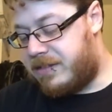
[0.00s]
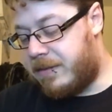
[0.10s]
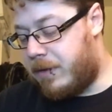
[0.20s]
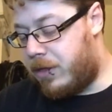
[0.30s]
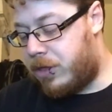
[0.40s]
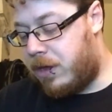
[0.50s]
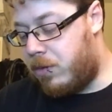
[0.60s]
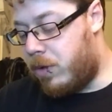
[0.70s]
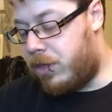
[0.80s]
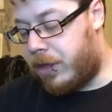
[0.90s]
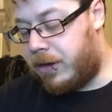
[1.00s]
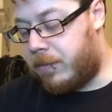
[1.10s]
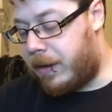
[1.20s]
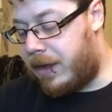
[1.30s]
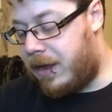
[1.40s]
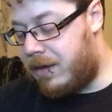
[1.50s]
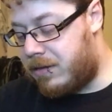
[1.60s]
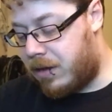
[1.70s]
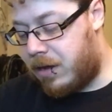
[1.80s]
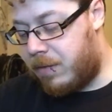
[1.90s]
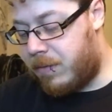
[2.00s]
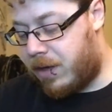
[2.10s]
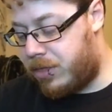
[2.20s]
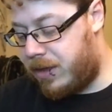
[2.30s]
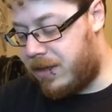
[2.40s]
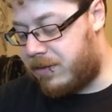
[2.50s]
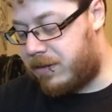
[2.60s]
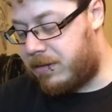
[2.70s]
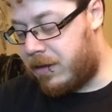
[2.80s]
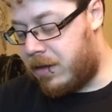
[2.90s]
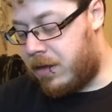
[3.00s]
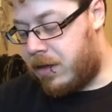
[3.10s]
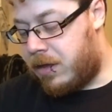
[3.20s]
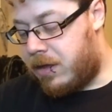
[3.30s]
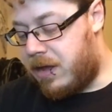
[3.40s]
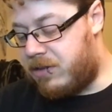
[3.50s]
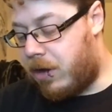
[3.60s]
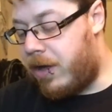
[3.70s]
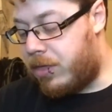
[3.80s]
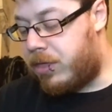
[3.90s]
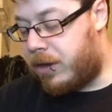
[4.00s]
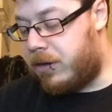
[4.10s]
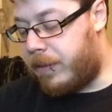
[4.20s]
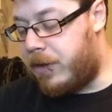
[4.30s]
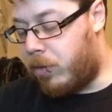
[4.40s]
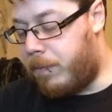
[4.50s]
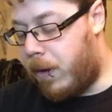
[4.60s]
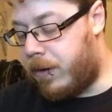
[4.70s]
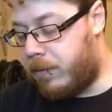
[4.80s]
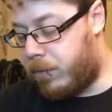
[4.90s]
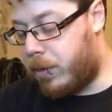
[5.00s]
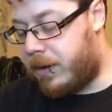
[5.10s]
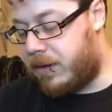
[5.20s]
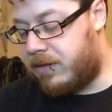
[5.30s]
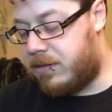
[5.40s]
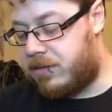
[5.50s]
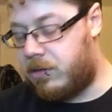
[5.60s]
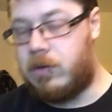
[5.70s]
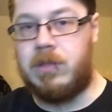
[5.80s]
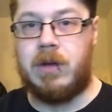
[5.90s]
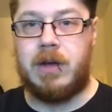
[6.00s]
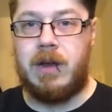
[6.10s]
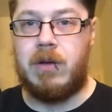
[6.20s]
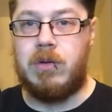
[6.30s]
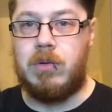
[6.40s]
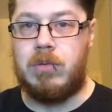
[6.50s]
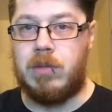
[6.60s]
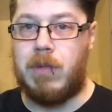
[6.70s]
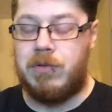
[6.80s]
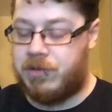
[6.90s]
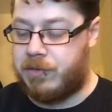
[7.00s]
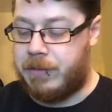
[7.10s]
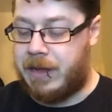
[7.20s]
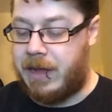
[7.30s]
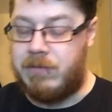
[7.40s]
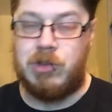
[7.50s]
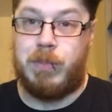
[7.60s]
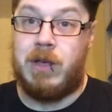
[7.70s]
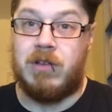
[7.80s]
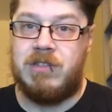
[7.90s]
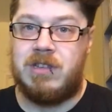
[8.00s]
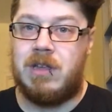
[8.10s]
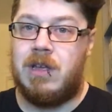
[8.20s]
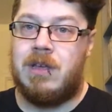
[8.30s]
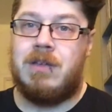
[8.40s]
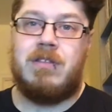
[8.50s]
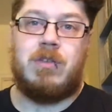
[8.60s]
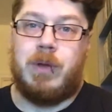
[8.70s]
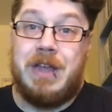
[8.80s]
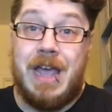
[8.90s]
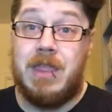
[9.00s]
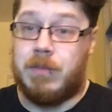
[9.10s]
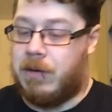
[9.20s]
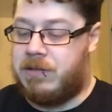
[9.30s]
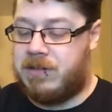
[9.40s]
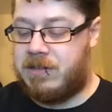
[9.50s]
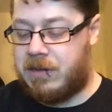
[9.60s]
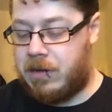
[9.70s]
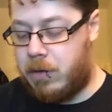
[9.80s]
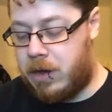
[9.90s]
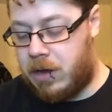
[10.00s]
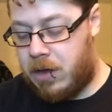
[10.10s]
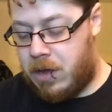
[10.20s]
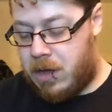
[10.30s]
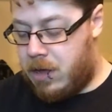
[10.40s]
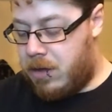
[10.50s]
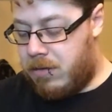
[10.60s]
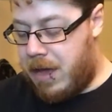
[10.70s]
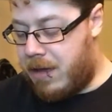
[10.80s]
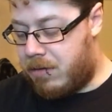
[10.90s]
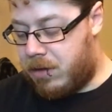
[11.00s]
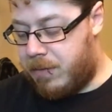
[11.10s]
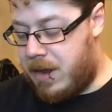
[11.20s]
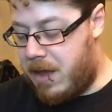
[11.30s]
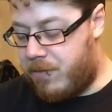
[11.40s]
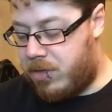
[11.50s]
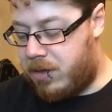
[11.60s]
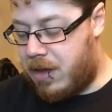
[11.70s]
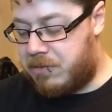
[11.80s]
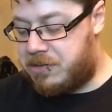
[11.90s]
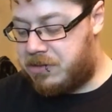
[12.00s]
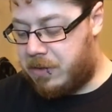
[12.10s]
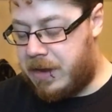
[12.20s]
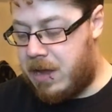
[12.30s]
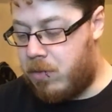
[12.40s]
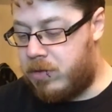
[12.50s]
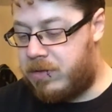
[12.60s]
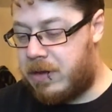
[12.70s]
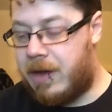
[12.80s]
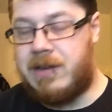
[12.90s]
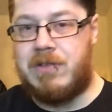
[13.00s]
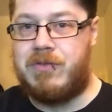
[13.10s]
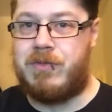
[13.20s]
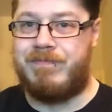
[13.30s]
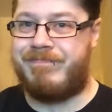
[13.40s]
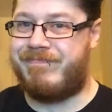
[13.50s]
Similar thing with Thunderblade. I think it's either Thunderblade or Burning Point is the song that I know the most from that game, just because it's the one you hear the most. So, yeah, I mean, everything else on here was kind of